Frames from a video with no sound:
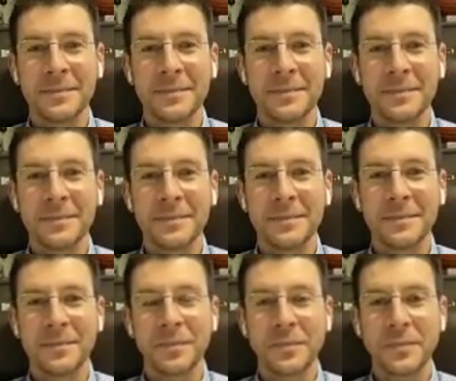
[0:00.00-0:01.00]

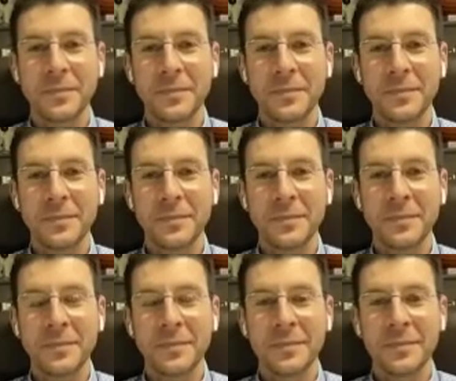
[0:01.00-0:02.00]

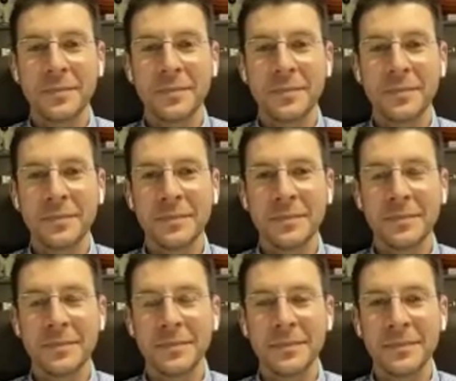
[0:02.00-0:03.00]

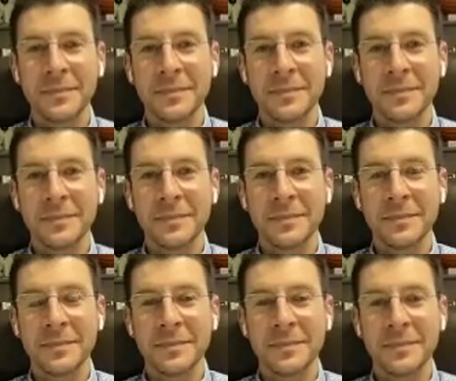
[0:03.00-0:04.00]

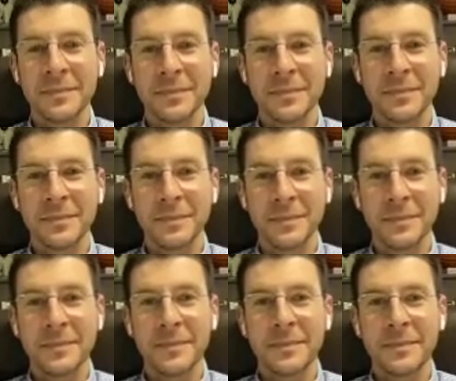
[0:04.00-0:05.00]

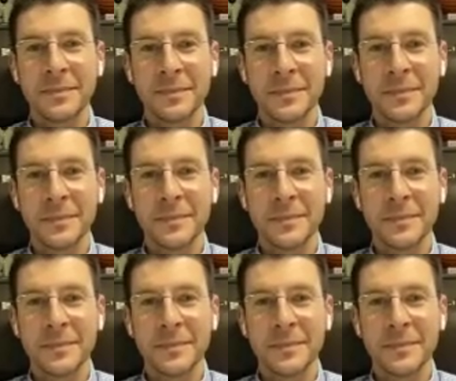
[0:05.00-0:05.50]
[no speech]